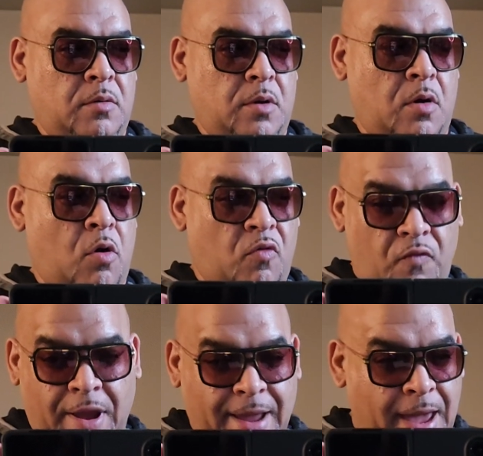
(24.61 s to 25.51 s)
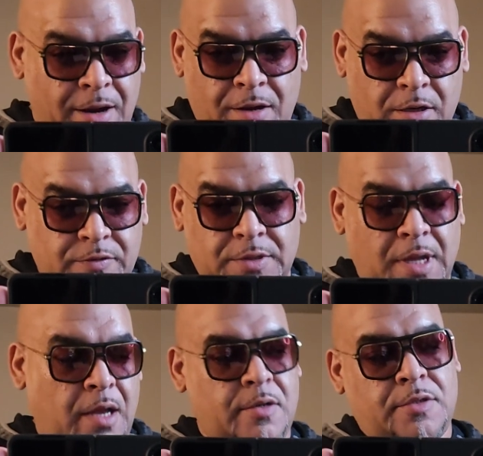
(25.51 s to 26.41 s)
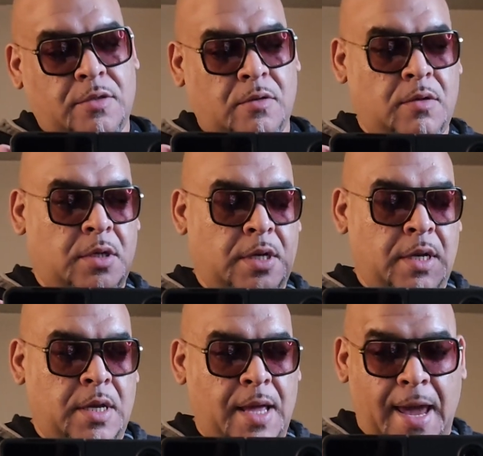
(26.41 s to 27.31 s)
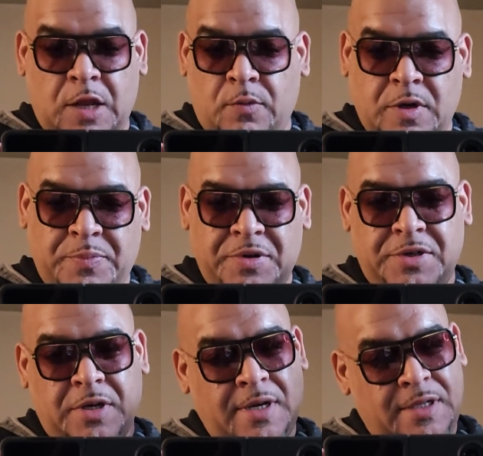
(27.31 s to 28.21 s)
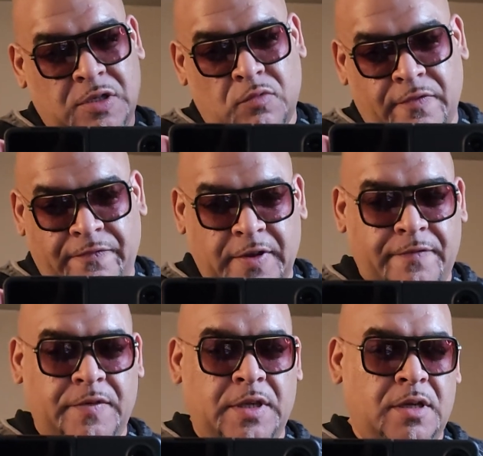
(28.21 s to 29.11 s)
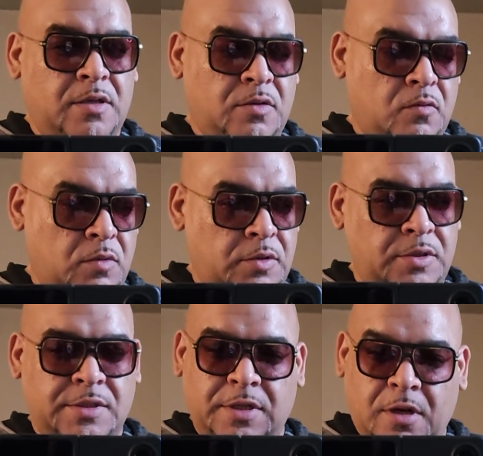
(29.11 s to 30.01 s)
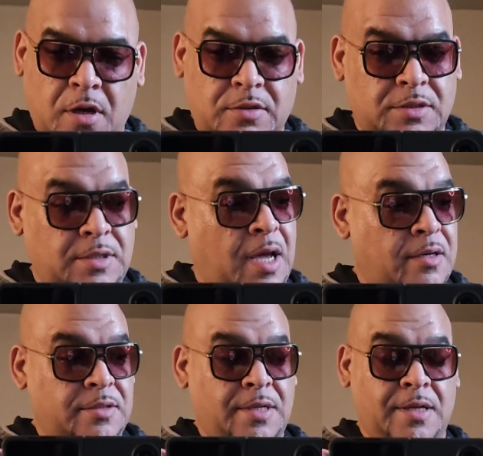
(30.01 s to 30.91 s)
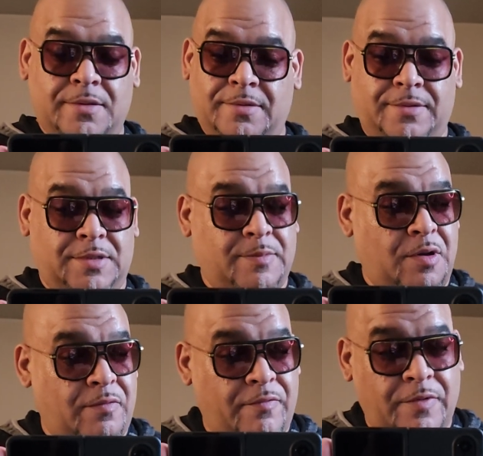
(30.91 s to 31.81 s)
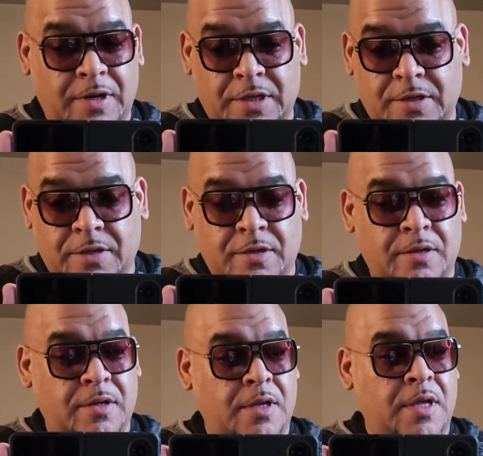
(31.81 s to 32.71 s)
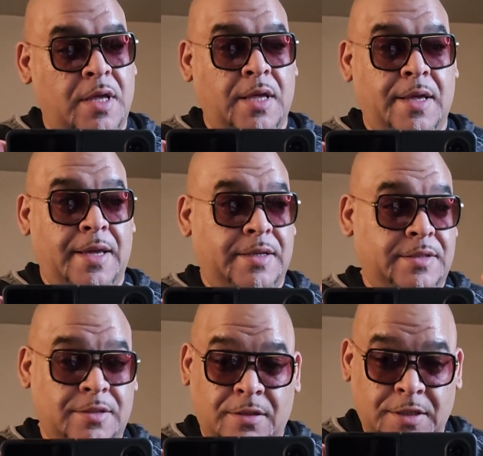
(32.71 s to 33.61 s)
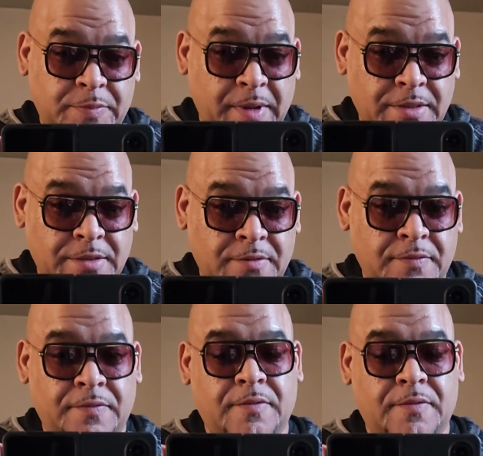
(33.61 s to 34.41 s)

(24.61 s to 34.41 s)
or right at $100. So I don't want to put nothing in the 150s or just at $100 that smell really good. It's still expensive,